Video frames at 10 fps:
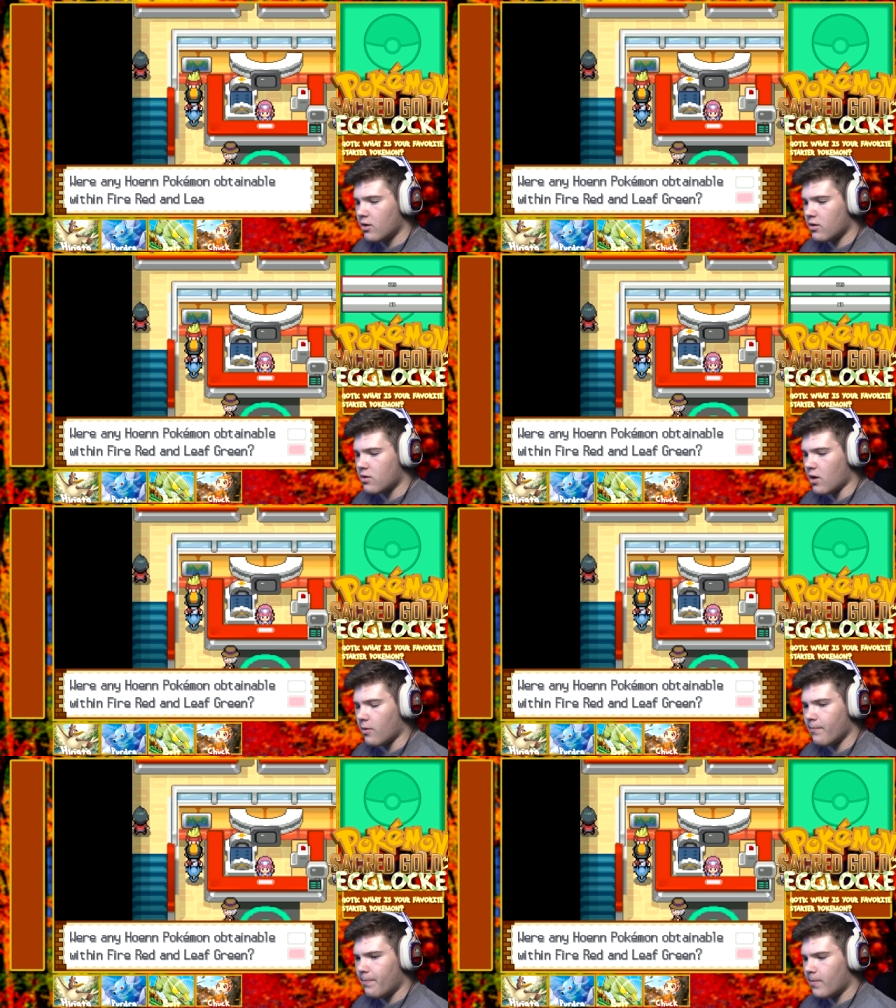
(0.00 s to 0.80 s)

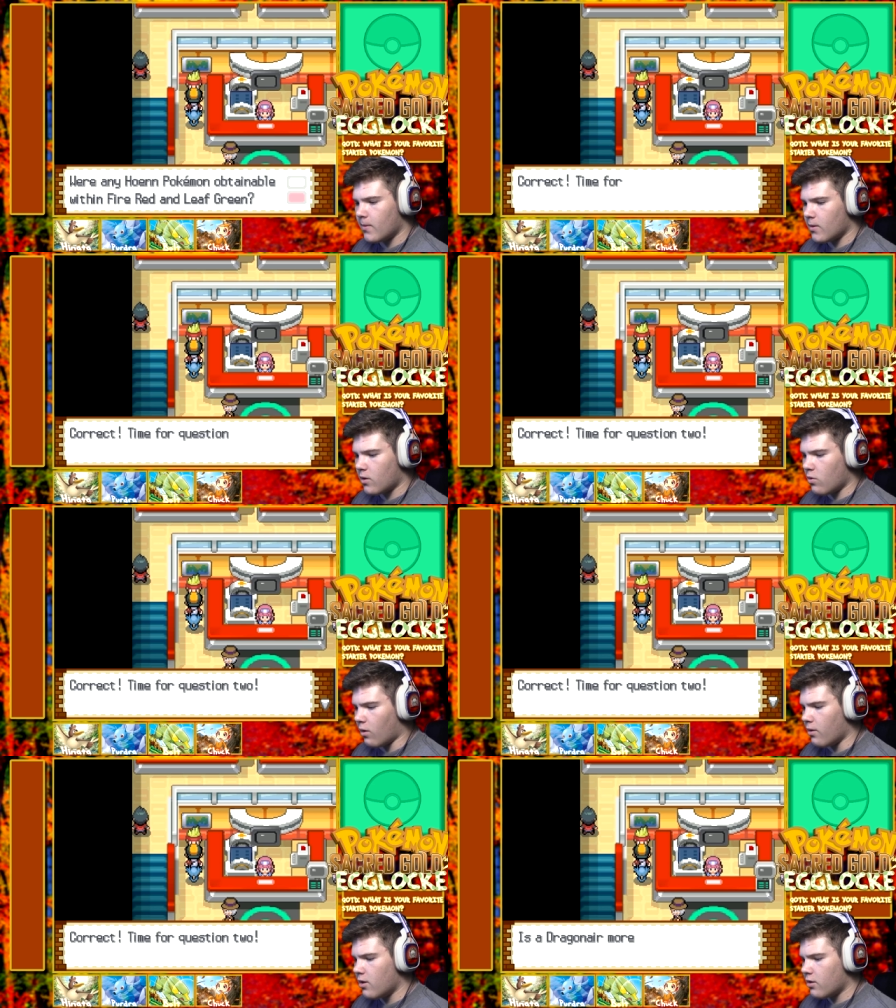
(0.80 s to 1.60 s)
So,
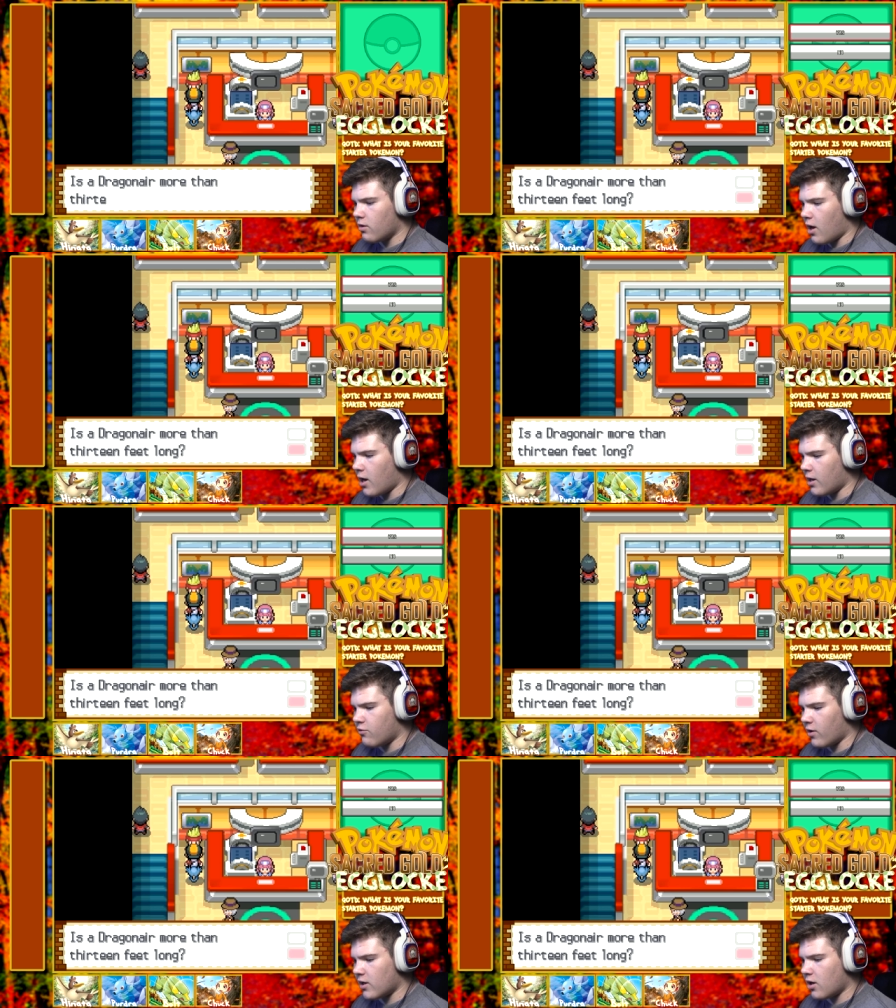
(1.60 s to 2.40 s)
cool. Uh,
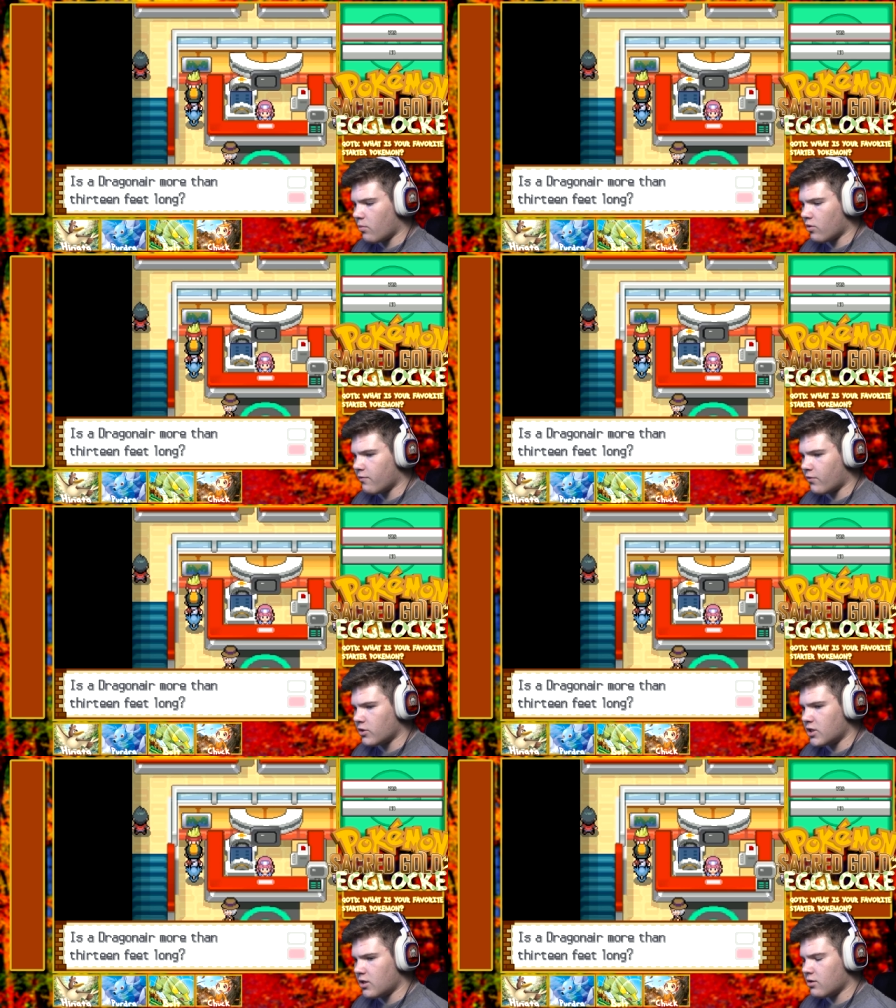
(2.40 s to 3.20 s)
Dragonair more than
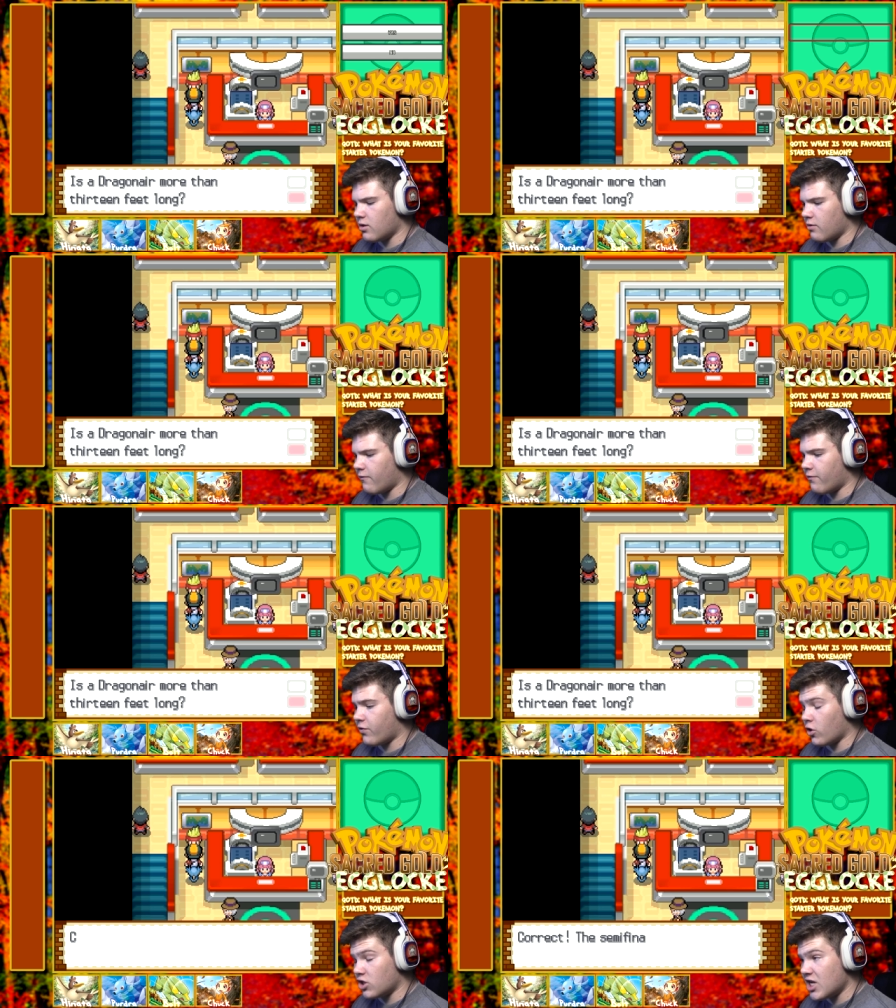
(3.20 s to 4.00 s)
14,
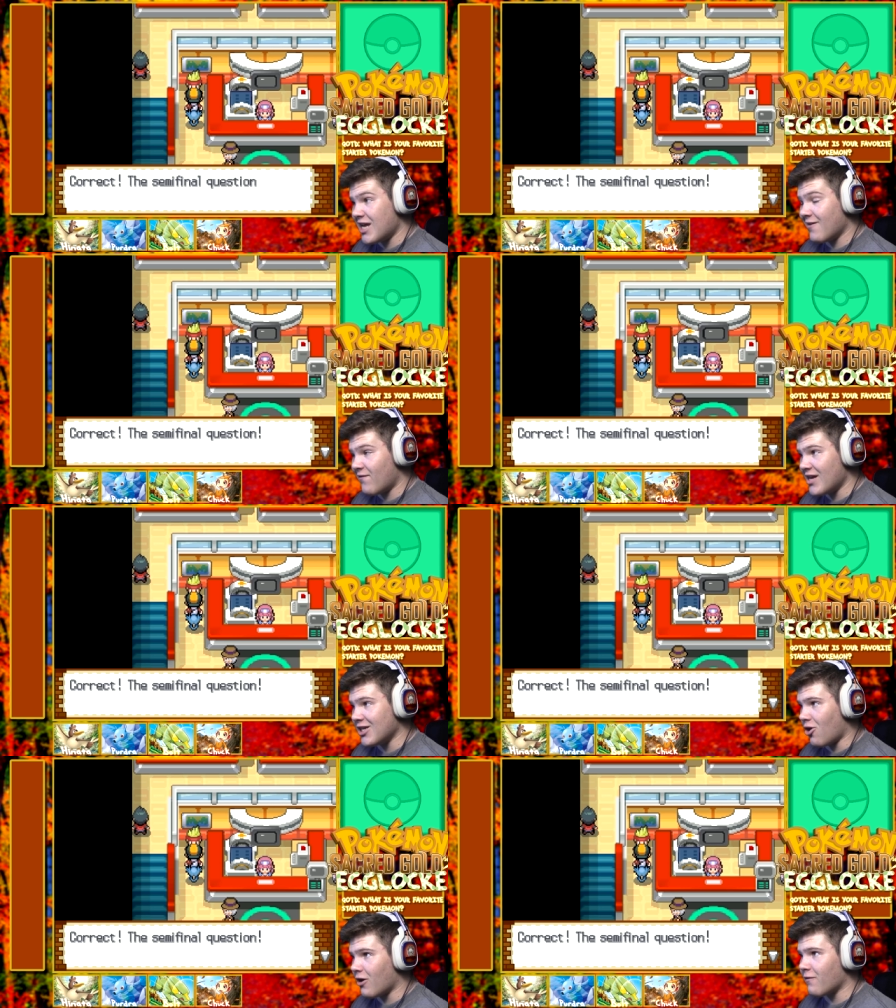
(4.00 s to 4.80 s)
13 feet
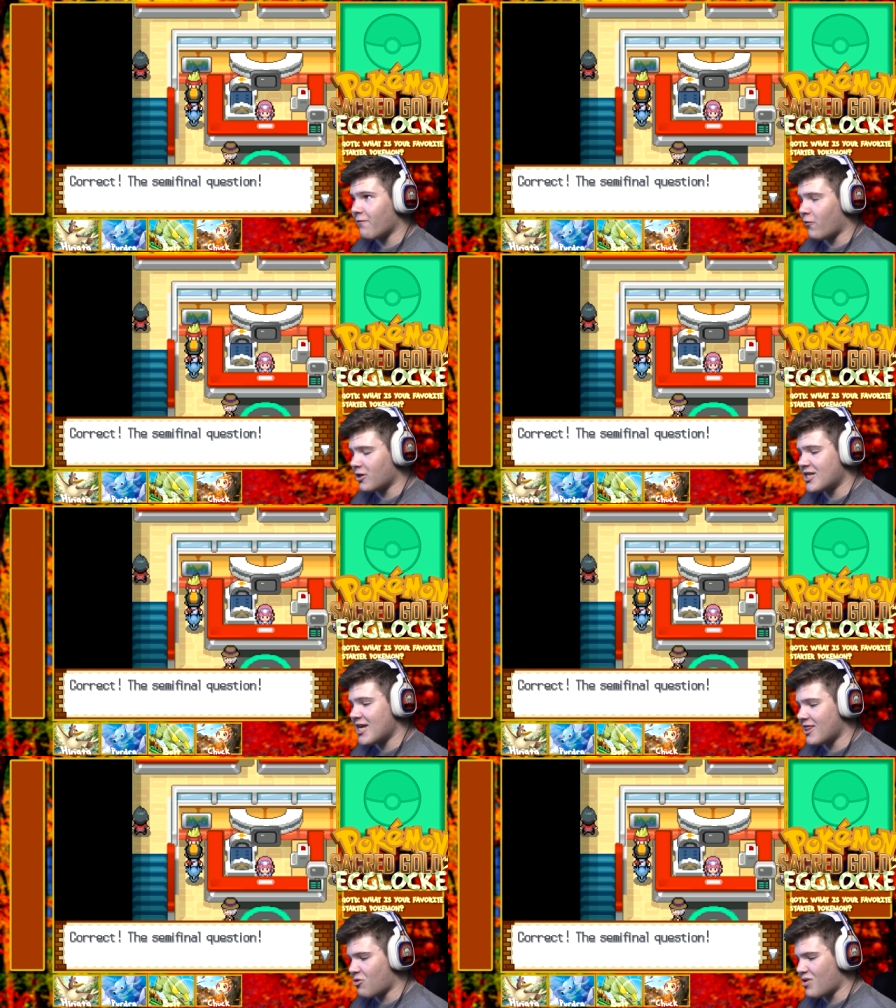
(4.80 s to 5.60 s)
long,
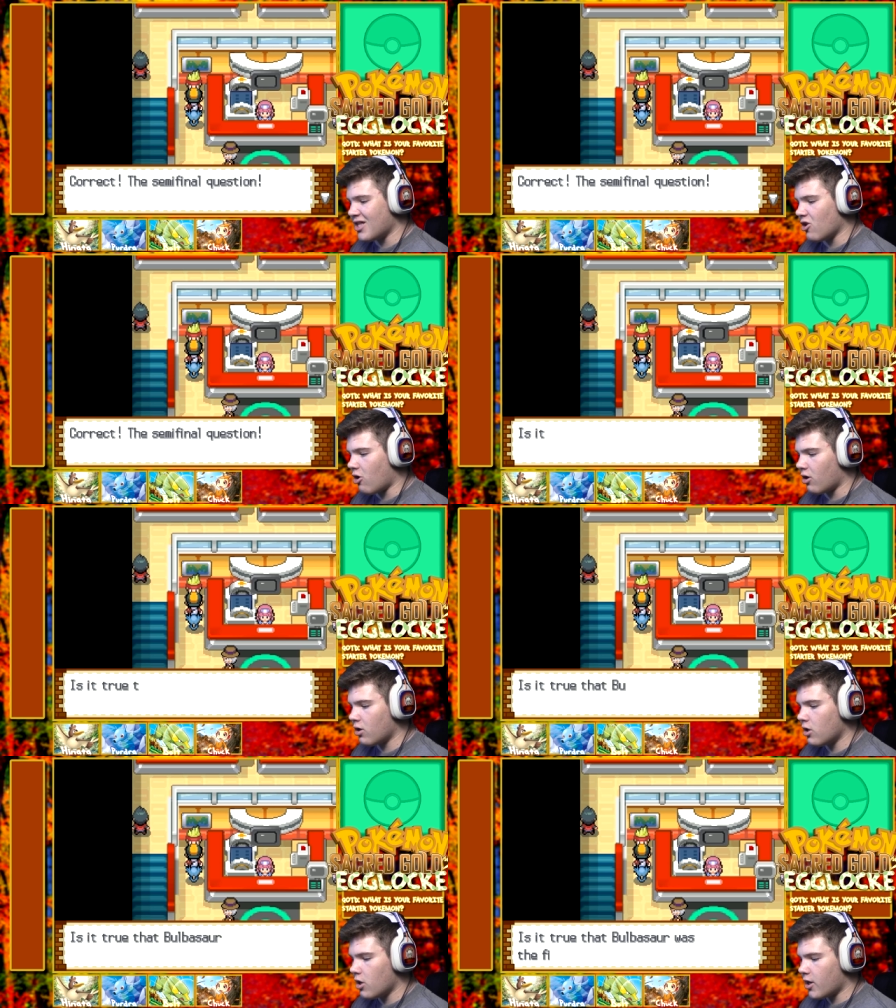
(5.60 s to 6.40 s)
13 feet long.
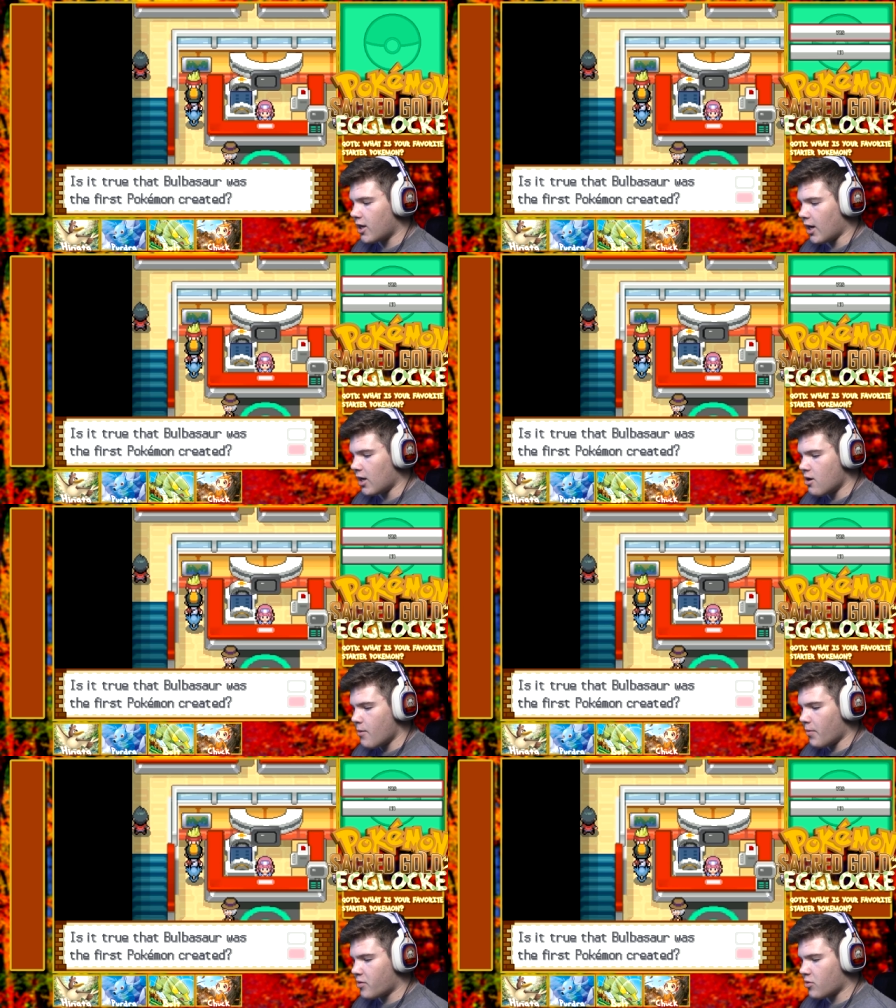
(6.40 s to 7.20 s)
Okay,
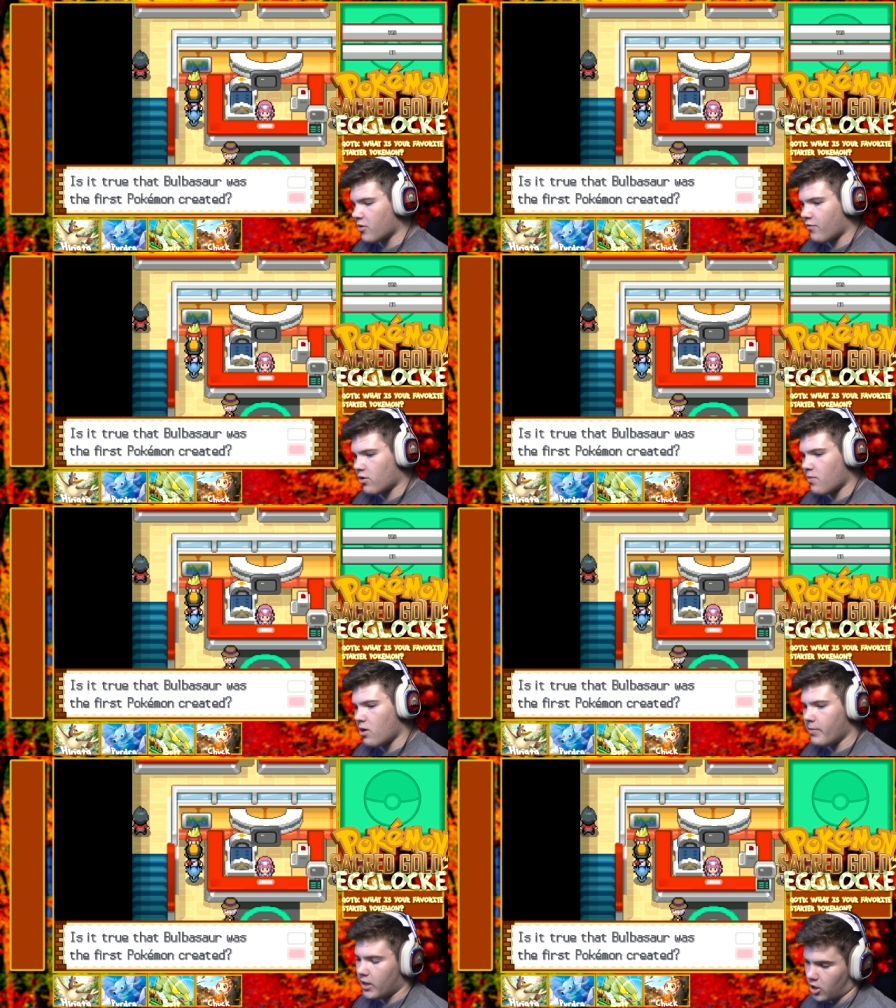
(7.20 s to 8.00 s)
Bulbasaur's first
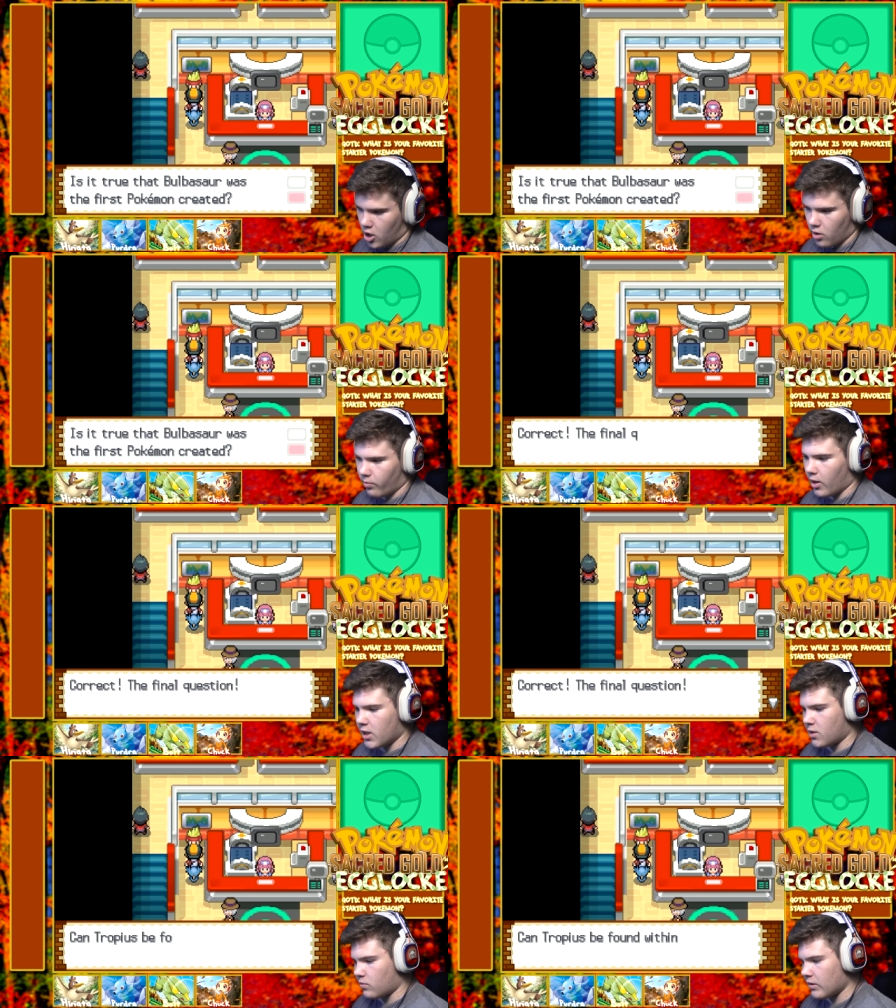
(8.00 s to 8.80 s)
Pokemon? No,
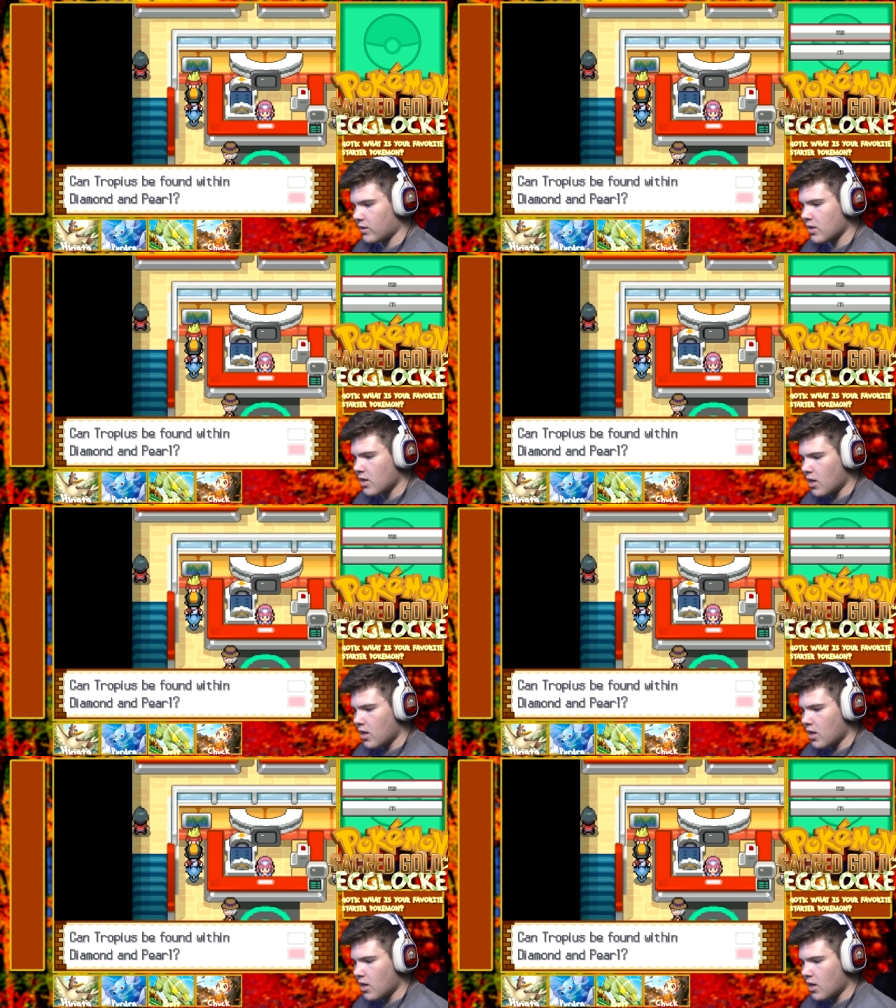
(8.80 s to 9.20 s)
Rhydon was.